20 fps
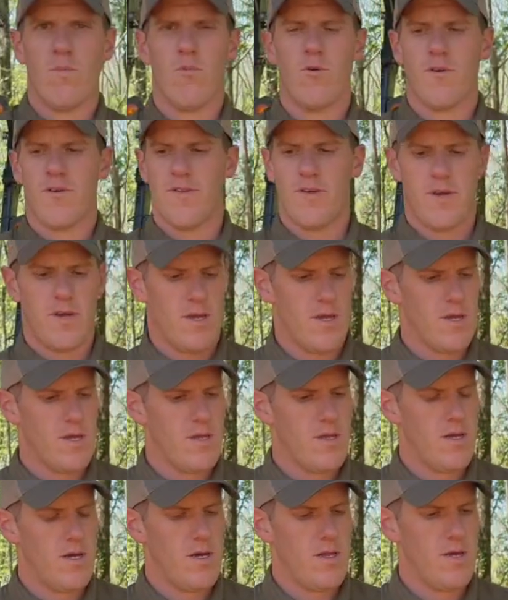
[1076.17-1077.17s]
more thing
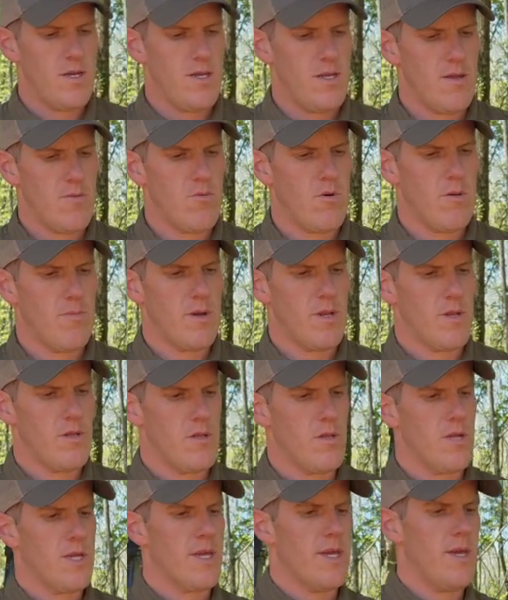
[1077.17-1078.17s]
they did want me to
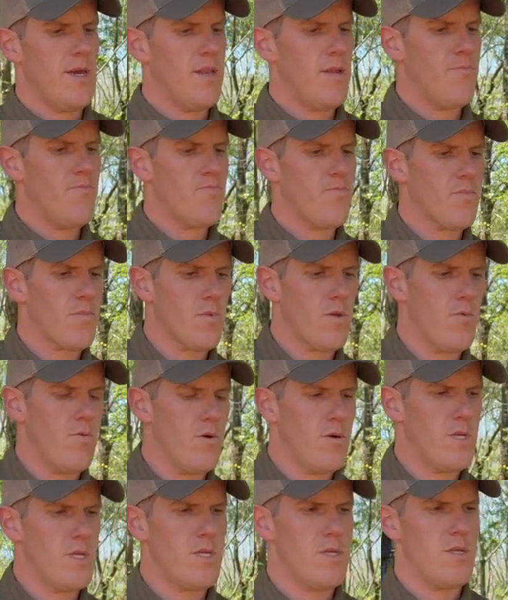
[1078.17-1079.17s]
look at
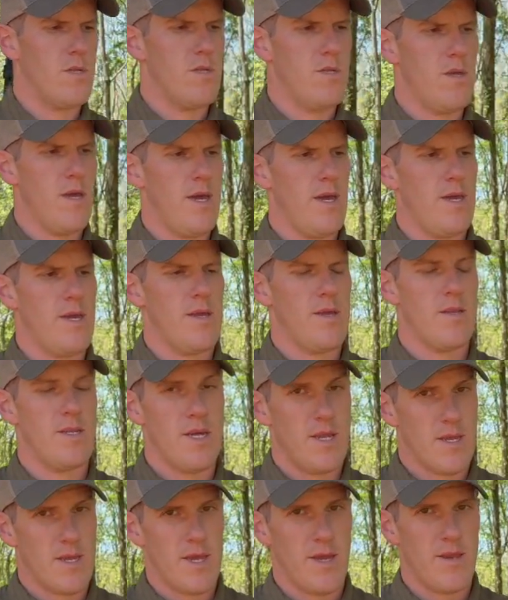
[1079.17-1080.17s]
was a
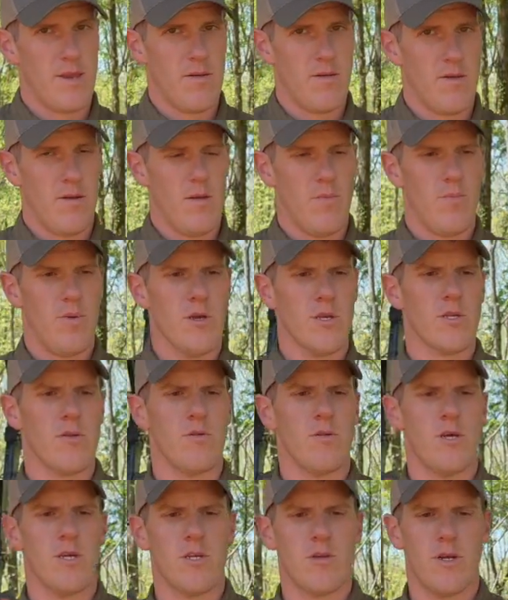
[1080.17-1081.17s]
dedicated
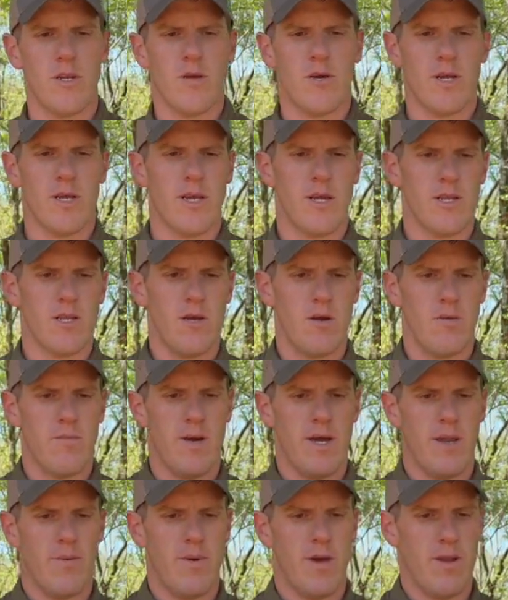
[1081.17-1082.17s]
pistol laser. I know I kind of talked
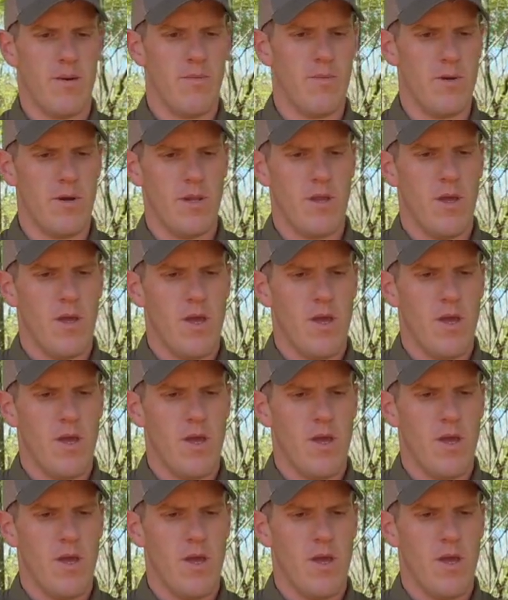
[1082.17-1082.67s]
bad about them, but